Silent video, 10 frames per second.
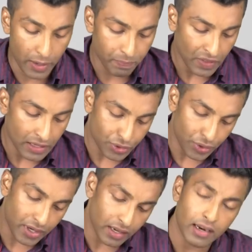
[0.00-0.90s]
Okay,
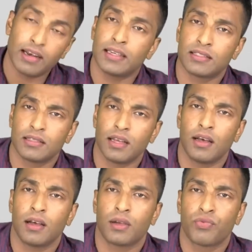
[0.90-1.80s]
so here let's
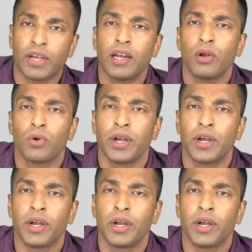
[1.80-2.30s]
quickly